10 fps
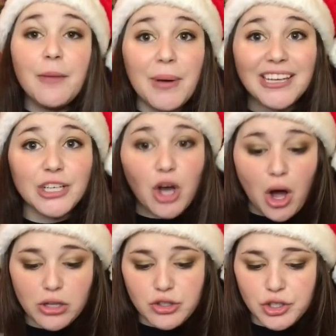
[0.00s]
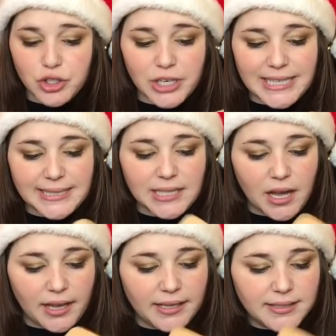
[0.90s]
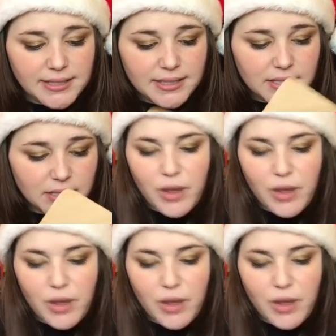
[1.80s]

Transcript: but Cauldron Crate does,